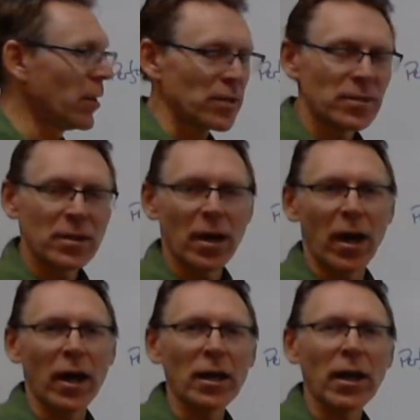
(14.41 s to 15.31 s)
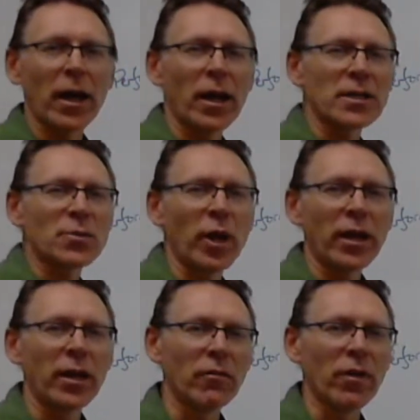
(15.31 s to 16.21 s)
As uh, Clayton
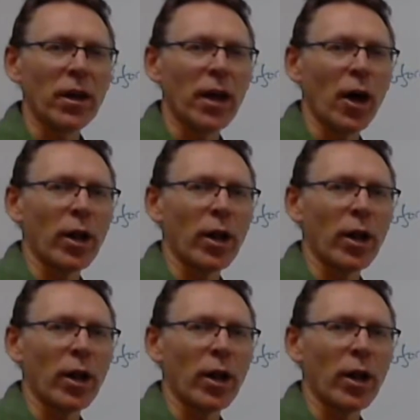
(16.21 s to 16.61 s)
explained in the video,